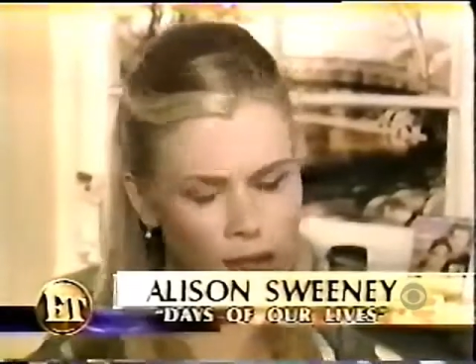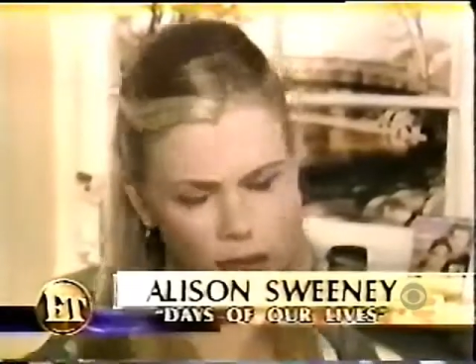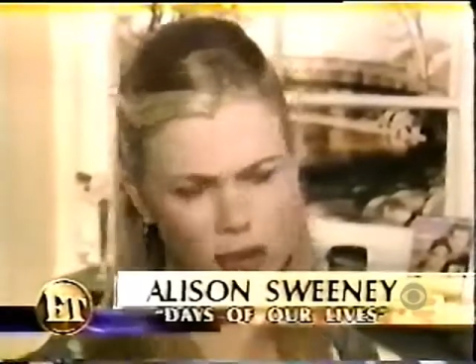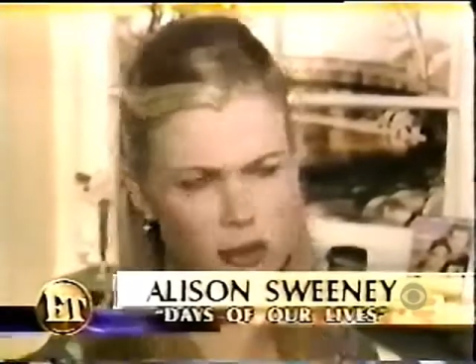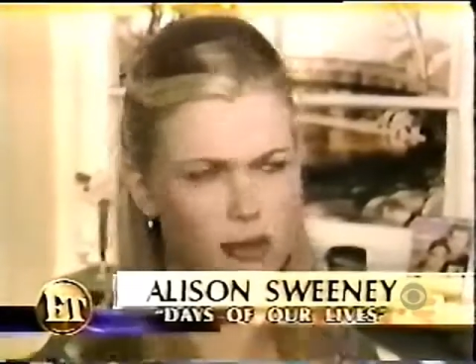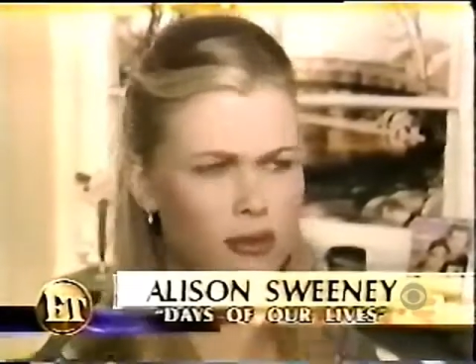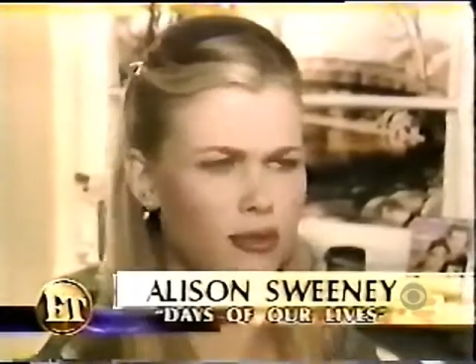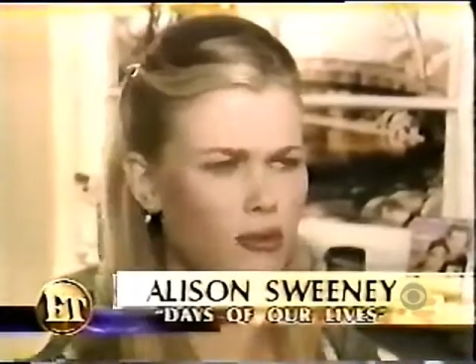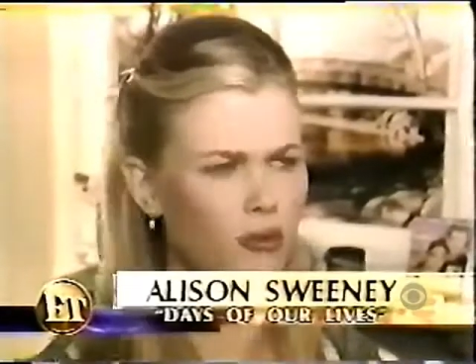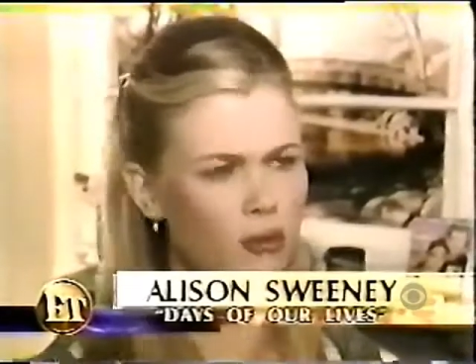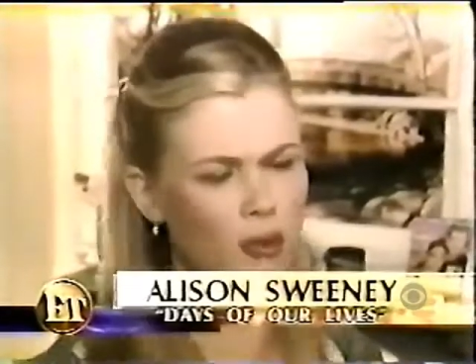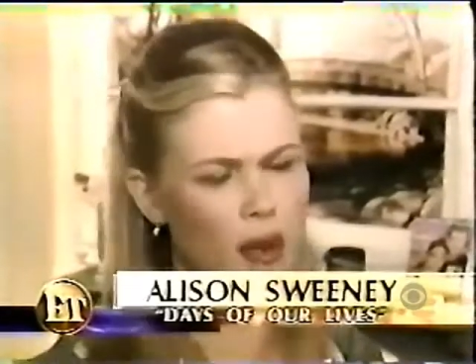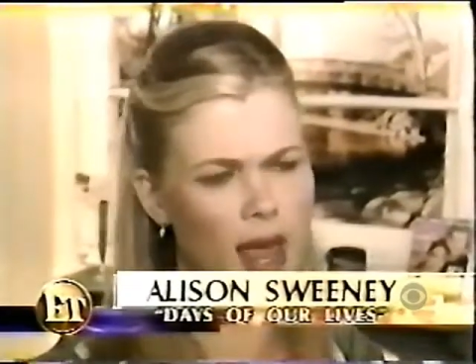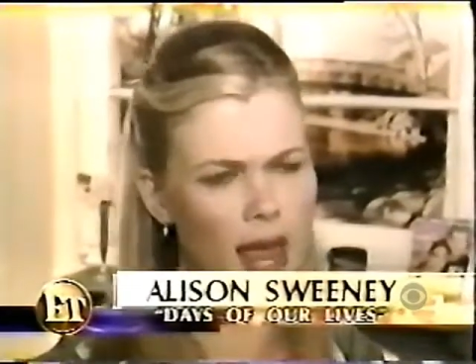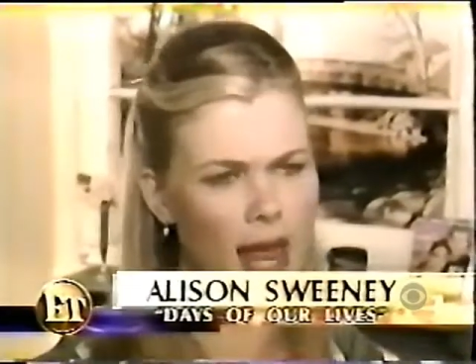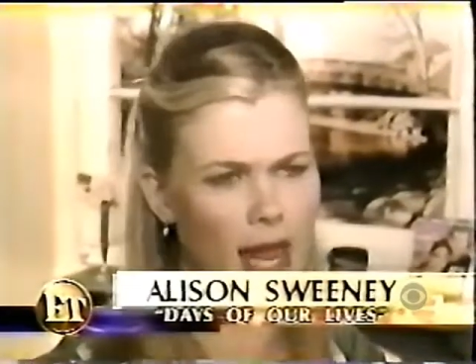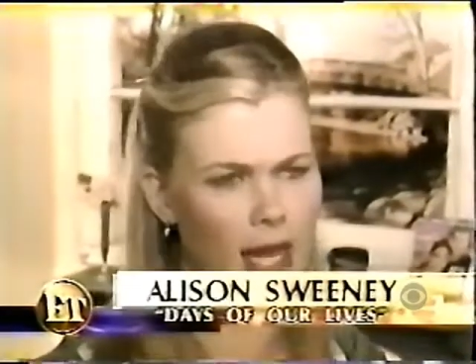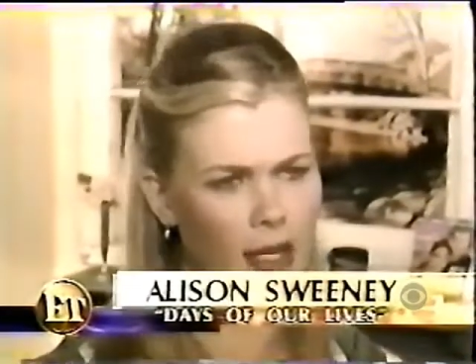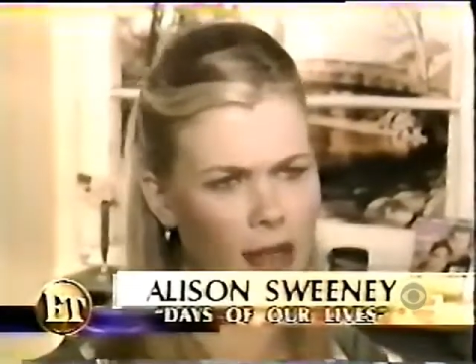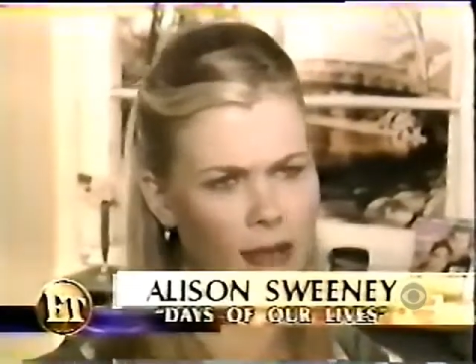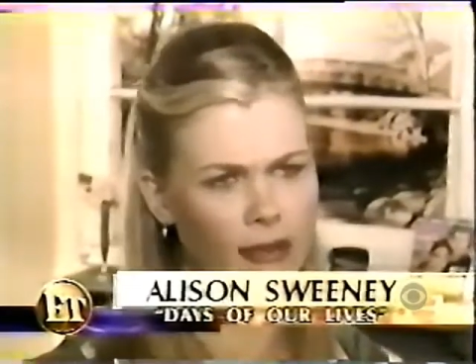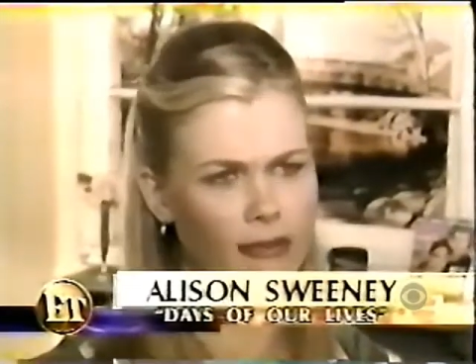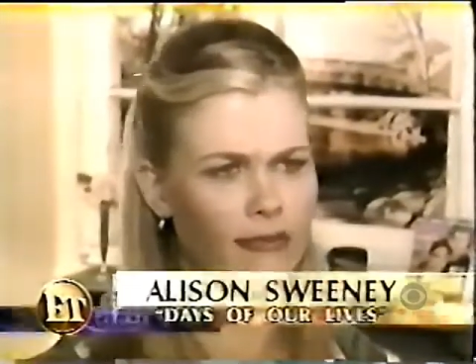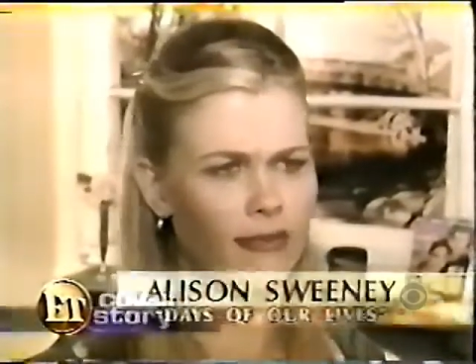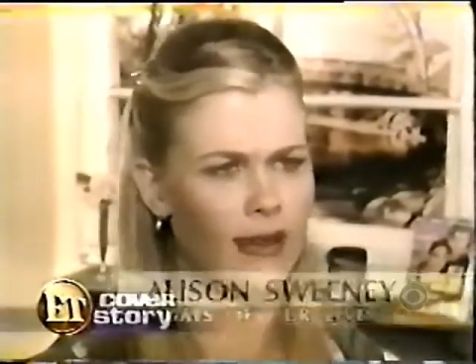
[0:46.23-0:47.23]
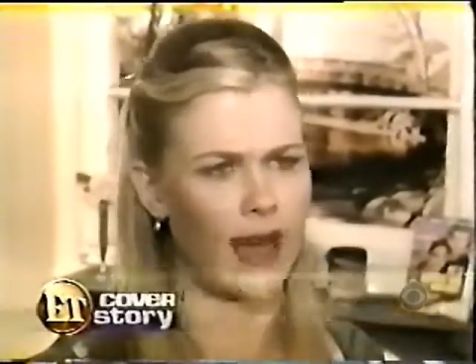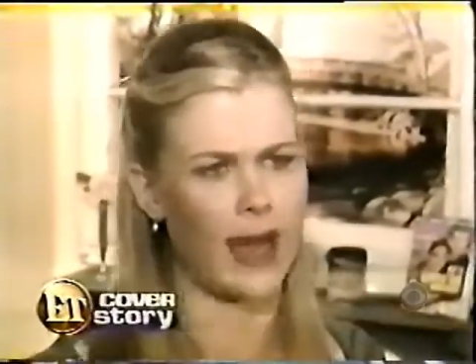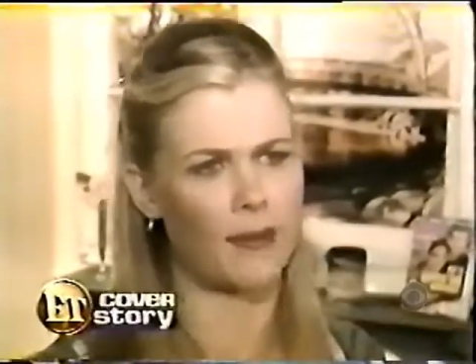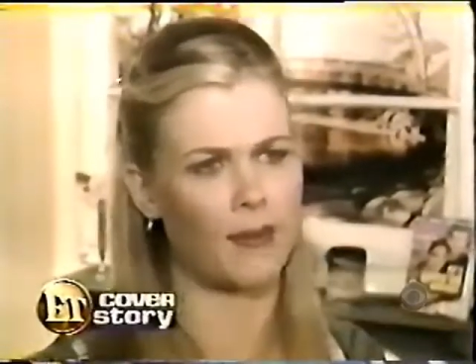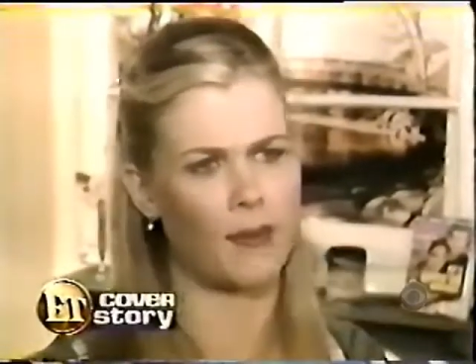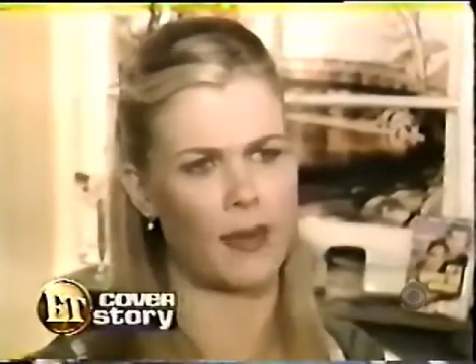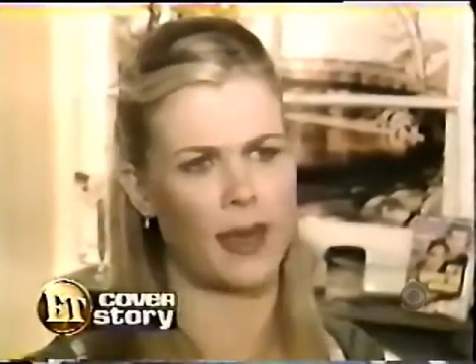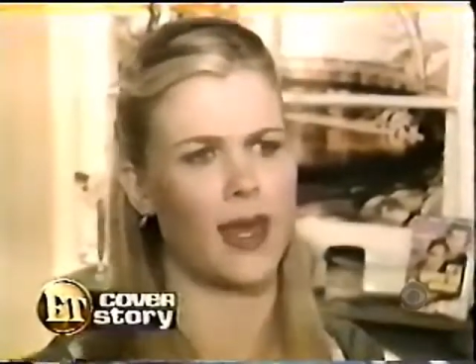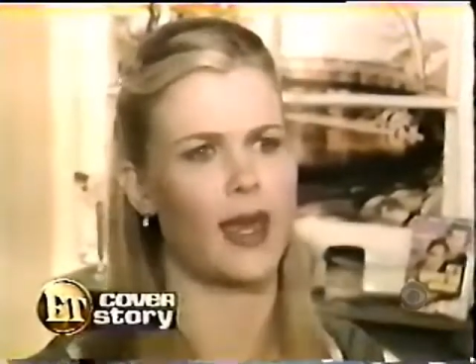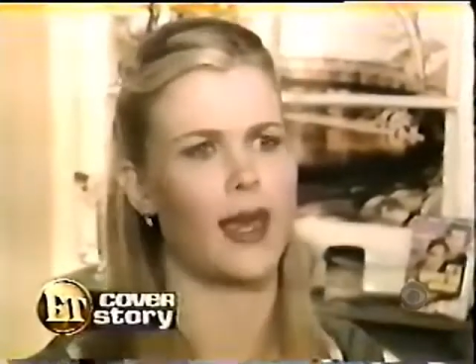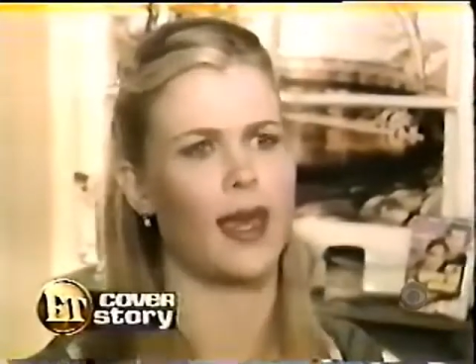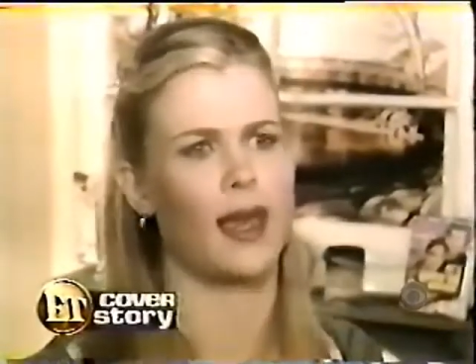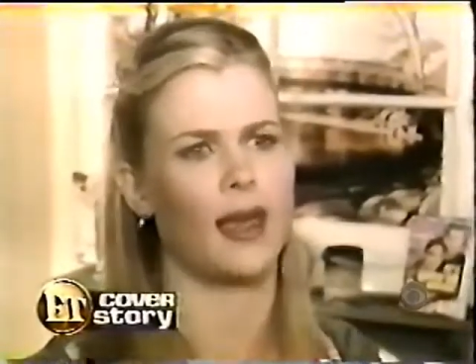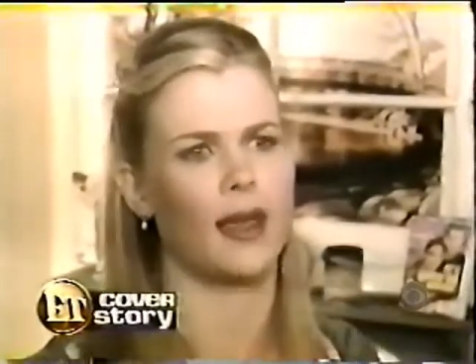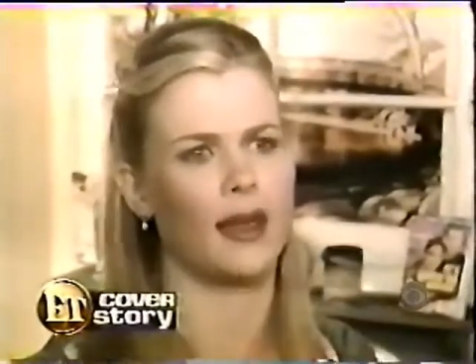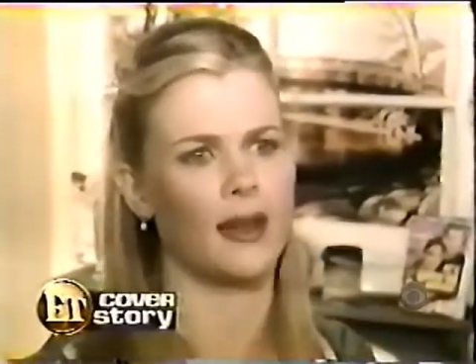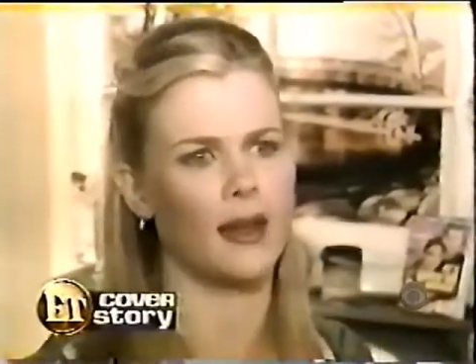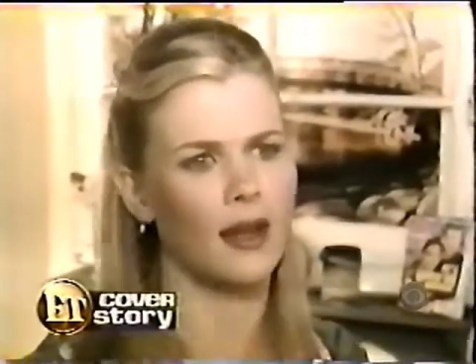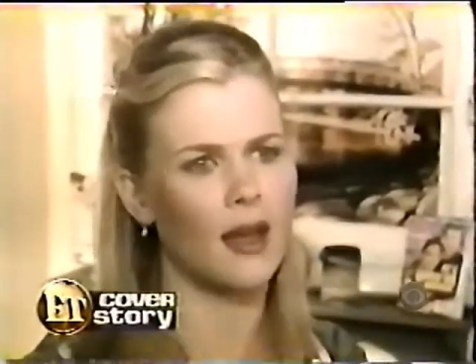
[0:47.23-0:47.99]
lose weight, you fat pig.